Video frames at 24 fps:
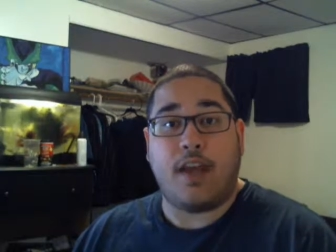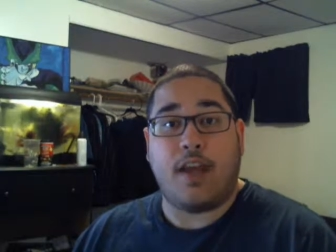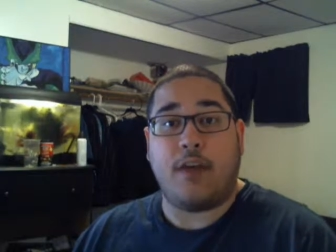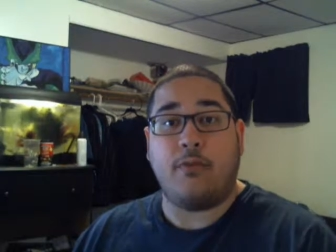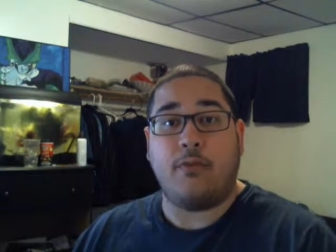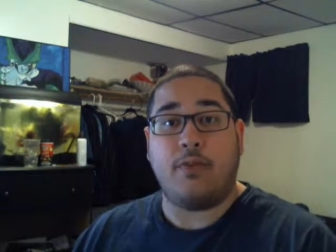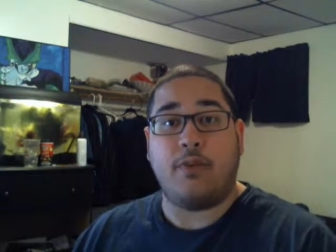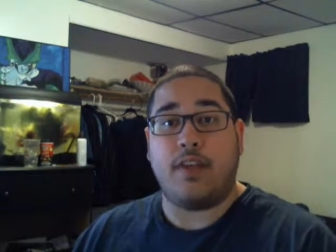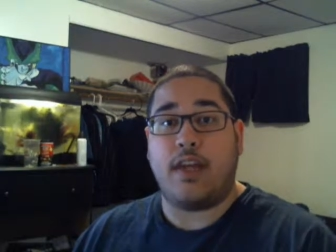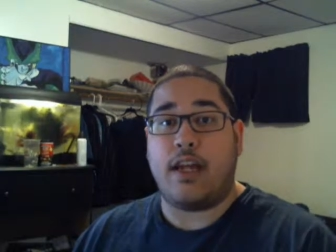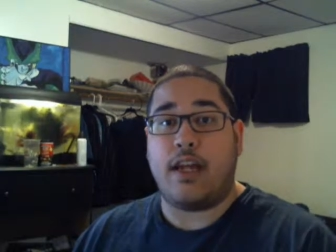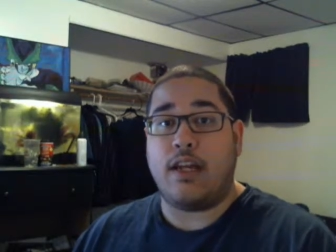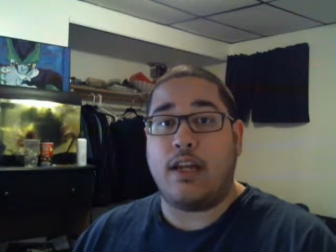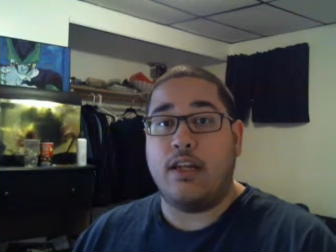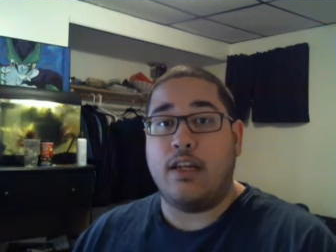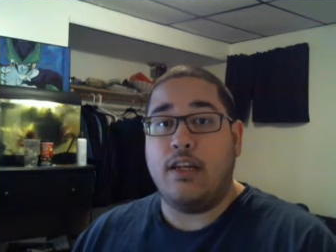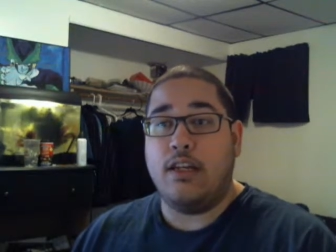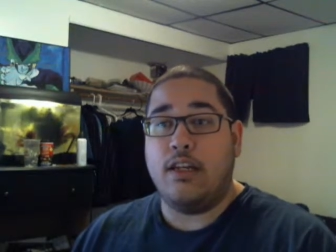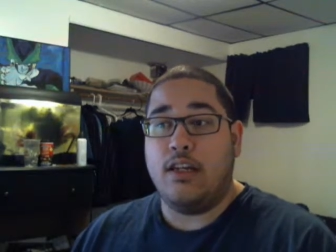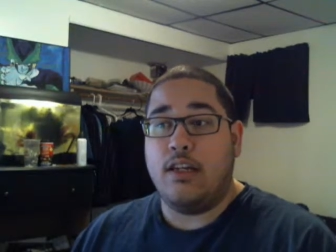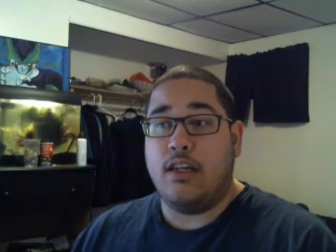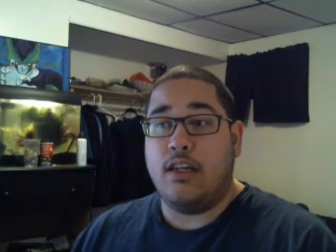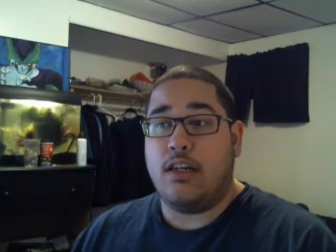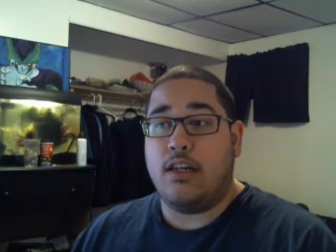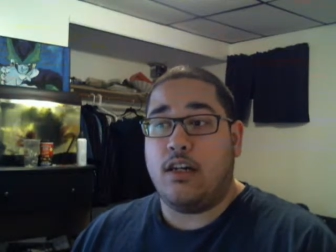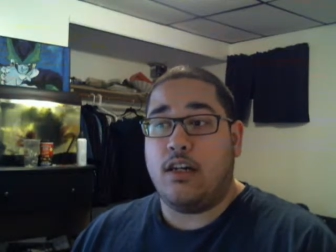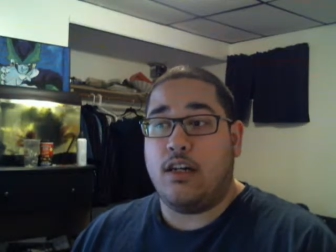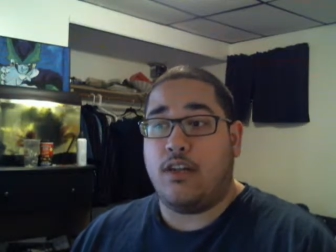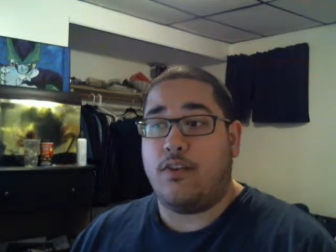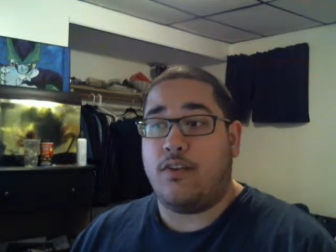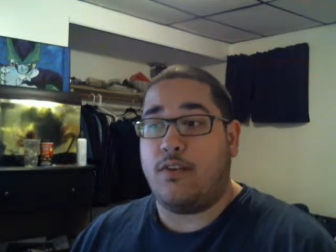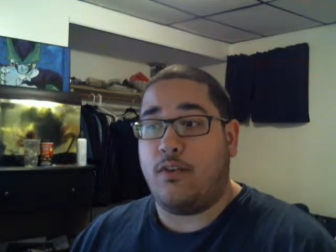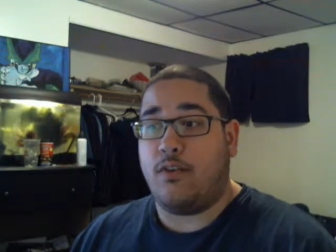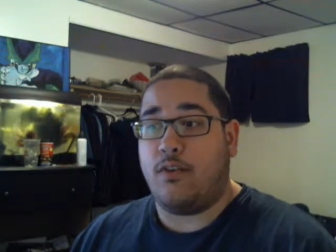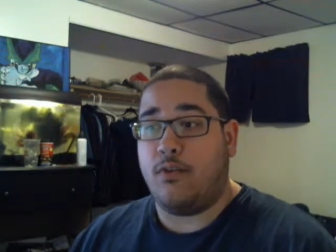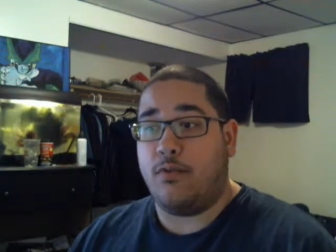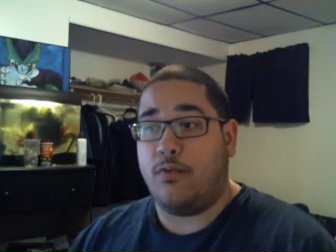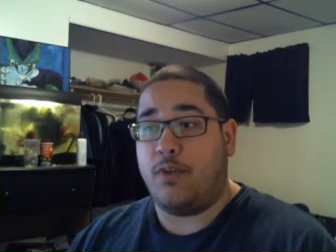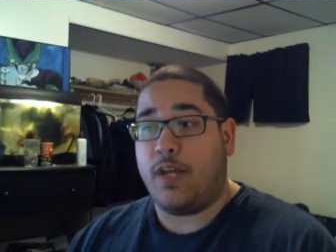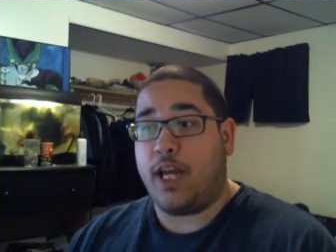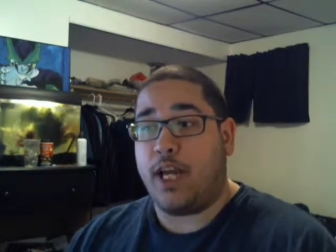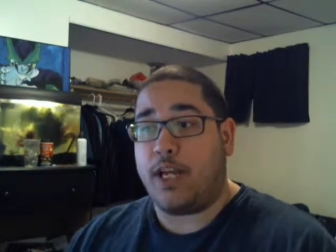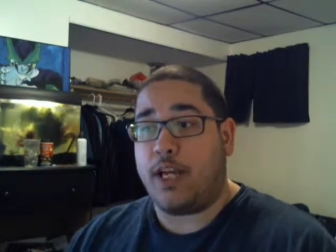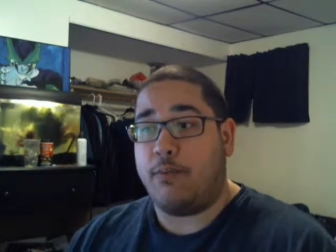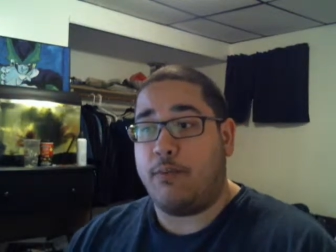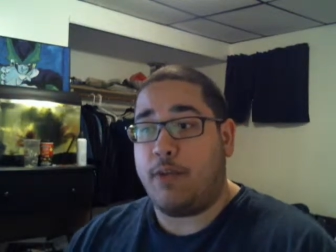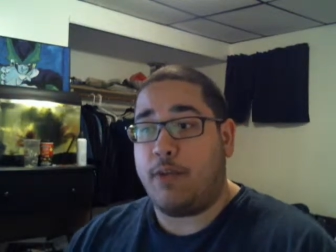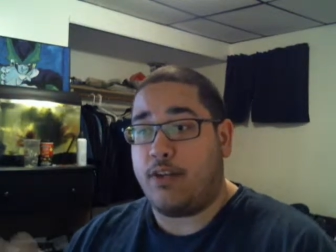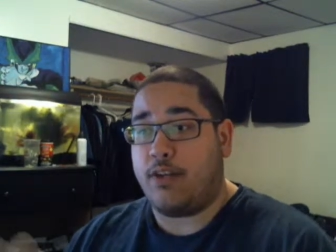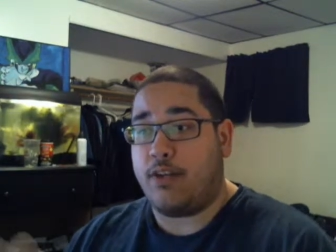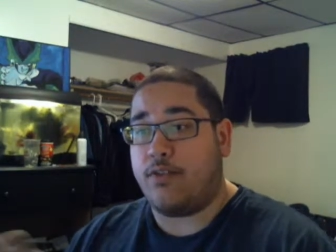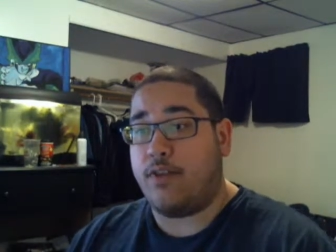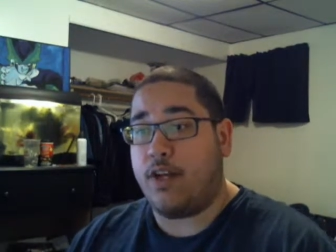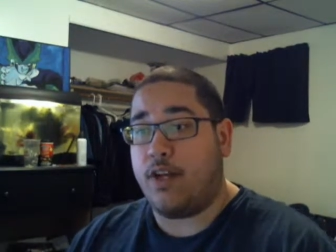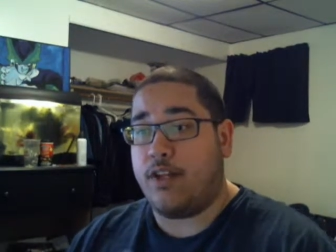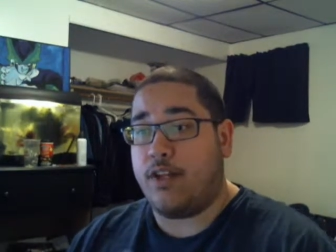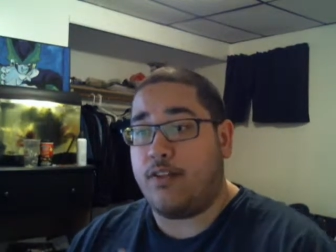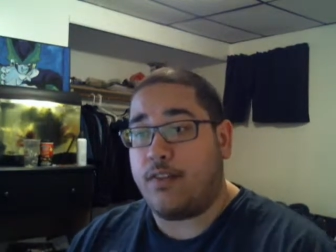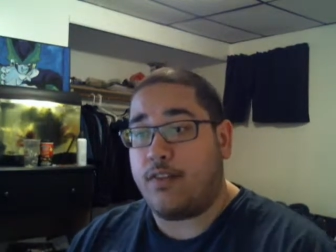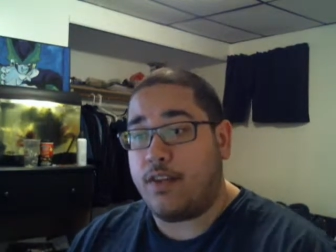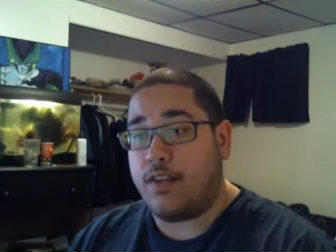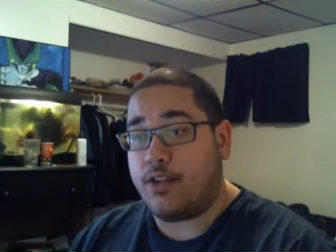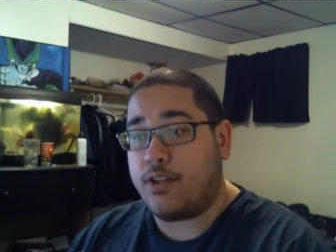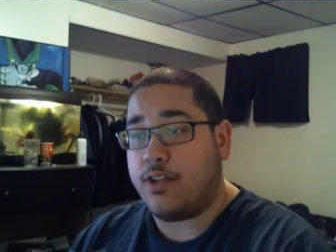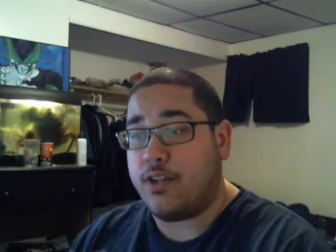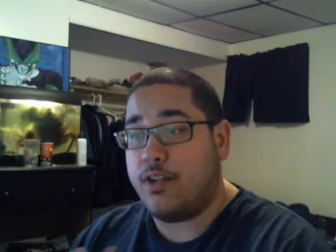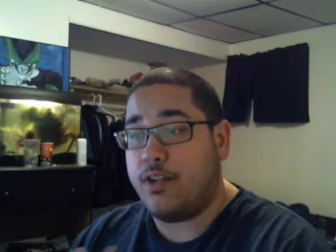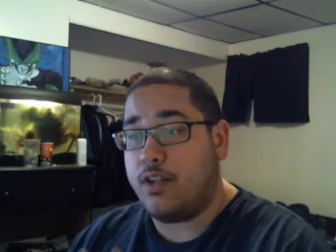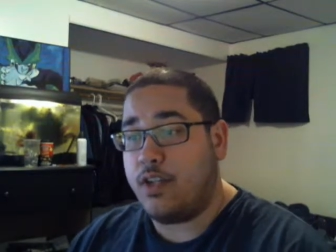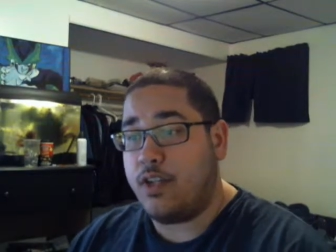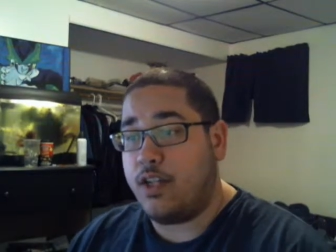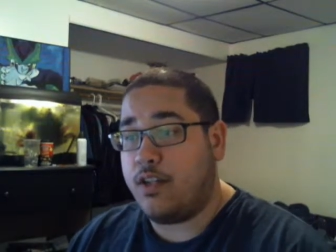out with that. Uh, so hopefully I can make a transition